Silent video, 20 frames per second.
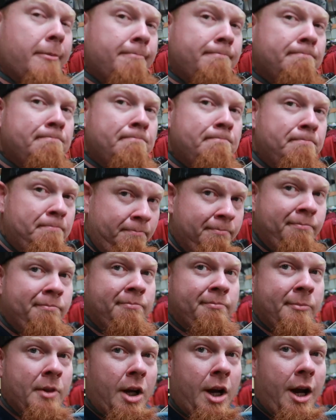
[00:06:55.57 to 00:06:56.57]

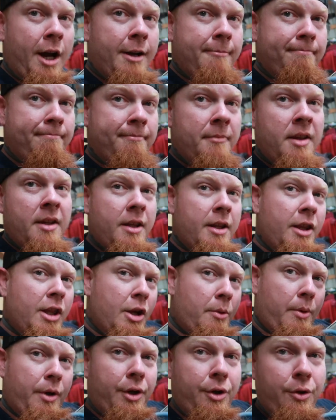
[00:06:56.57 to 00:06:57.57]
All right,
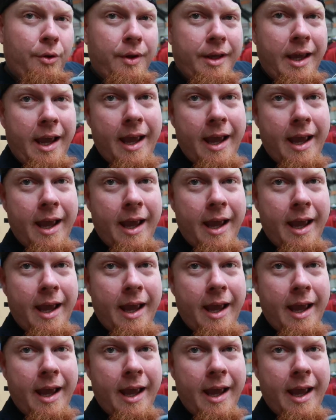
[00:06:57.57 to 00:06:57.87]
then we're going to do the